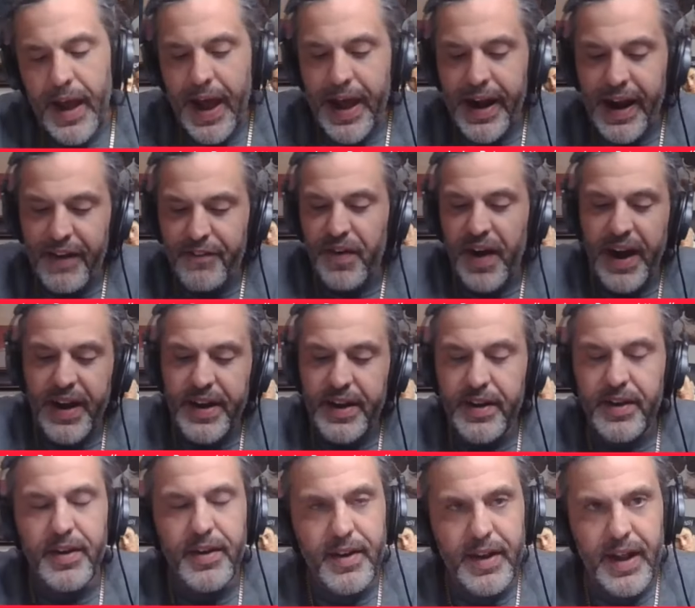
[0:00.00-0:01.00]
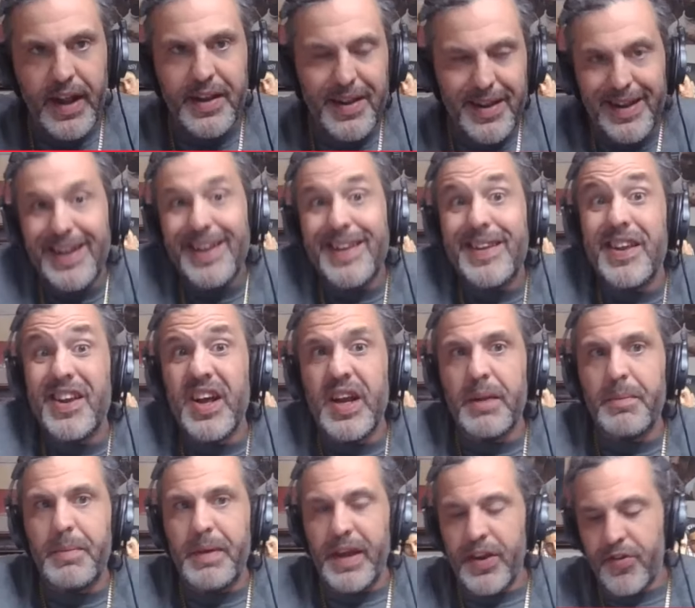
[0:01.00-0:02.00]
And I find that this is
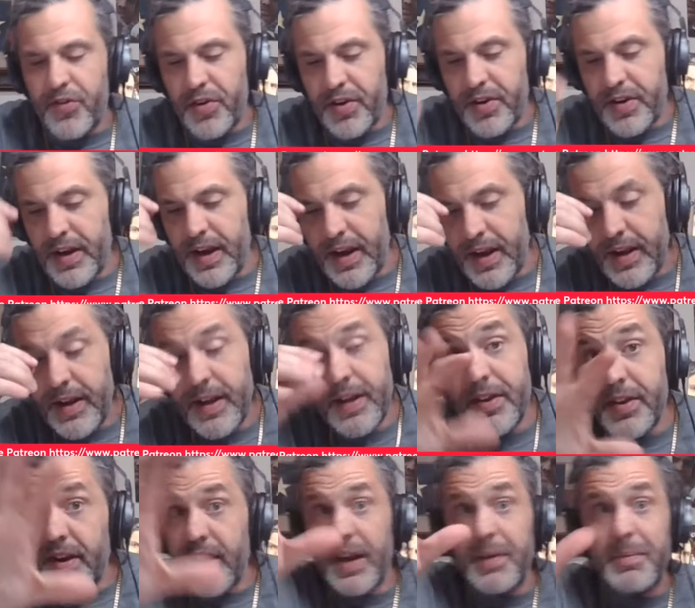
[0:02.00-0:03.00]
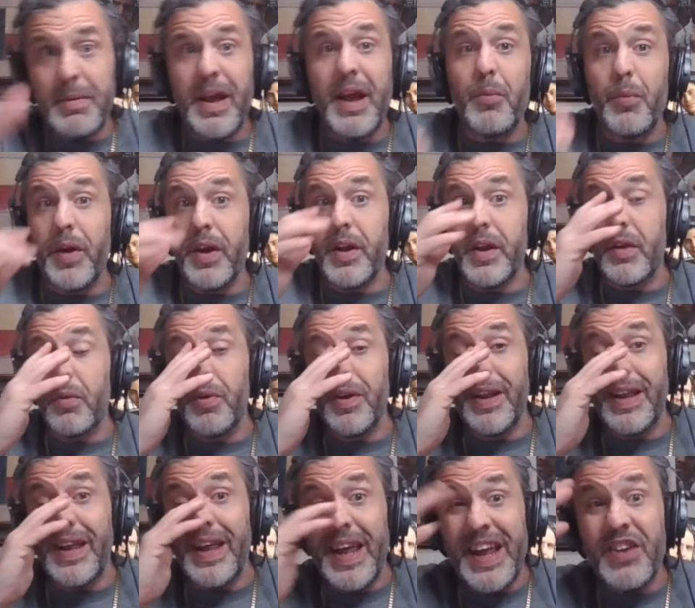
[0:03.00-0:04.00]
going to be interesting. This is going to be a really,
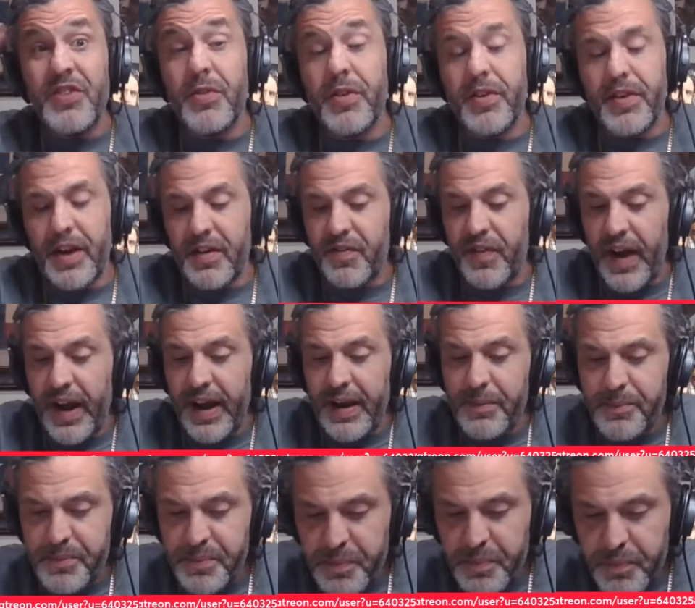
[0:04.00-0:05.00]
really interesting fight.